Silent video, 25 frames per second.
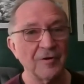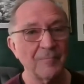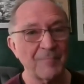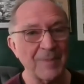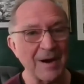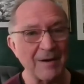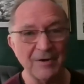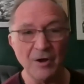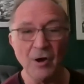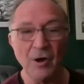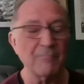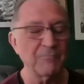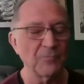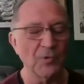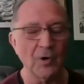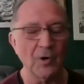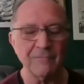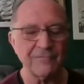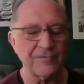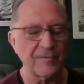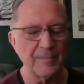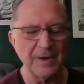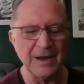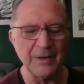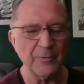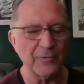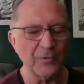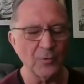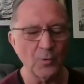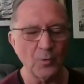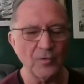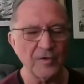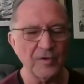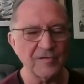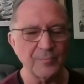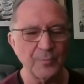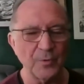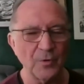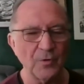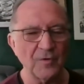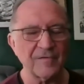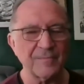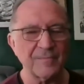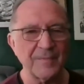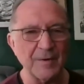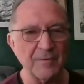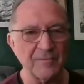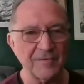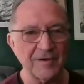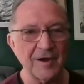Apparently, I'm not familiar with all these books.
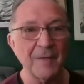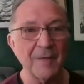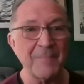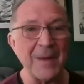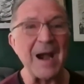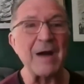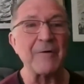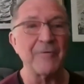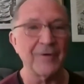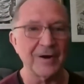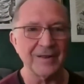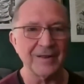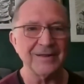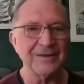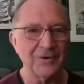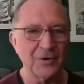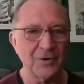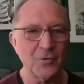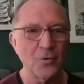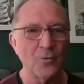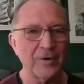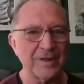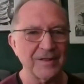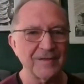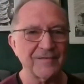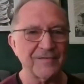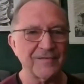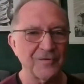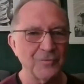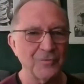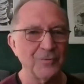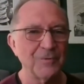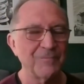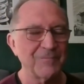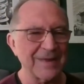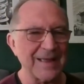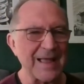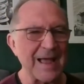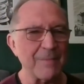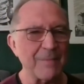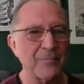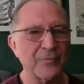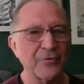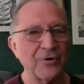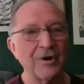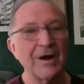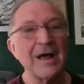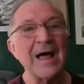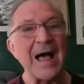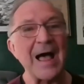There were, apparently, according to
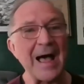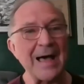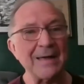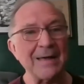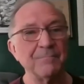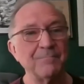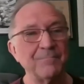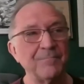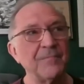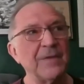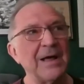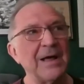Capra and